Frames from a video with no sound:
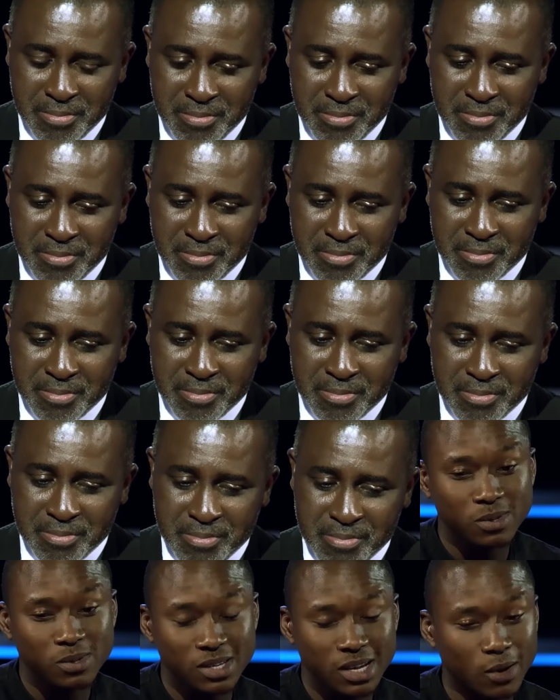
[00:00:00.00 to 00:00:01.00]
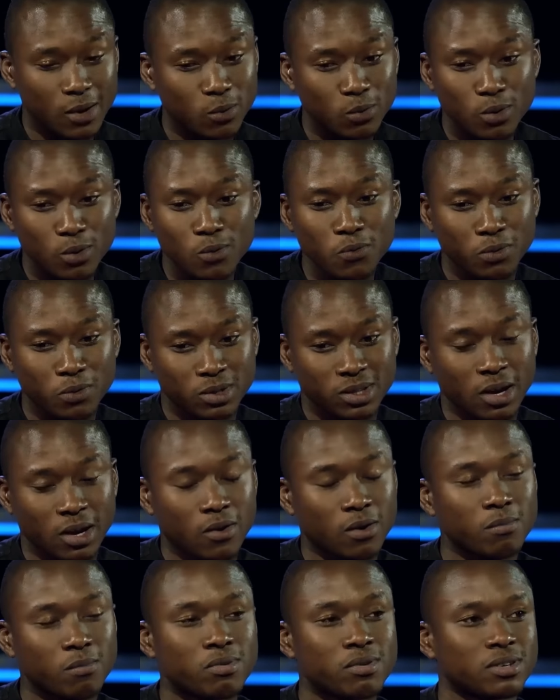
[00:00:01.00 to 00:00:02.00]
if I was left with, I would go for
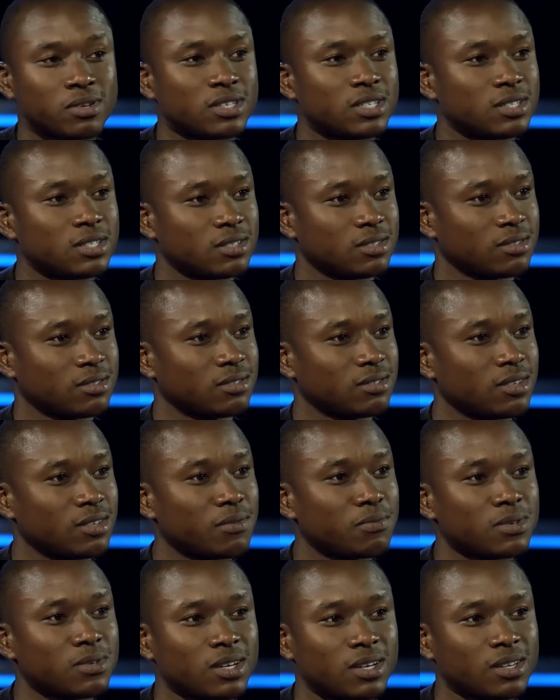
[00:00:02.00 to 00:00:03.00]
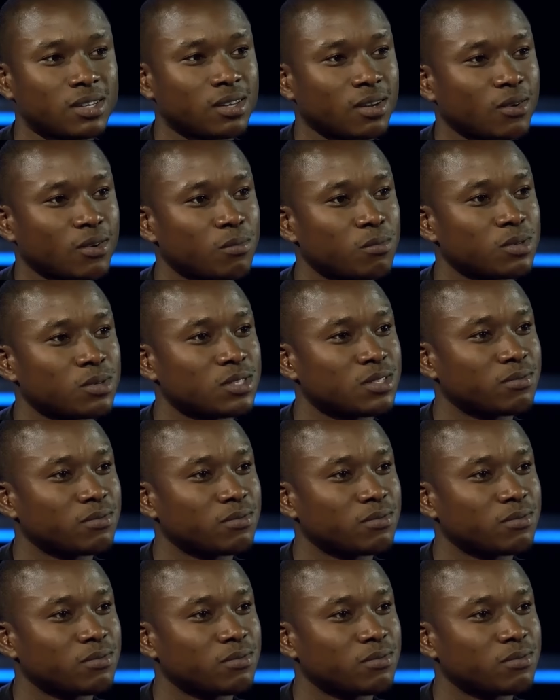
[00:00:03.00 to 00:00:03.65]
Tower Bridge. Definitely Tower Bridge.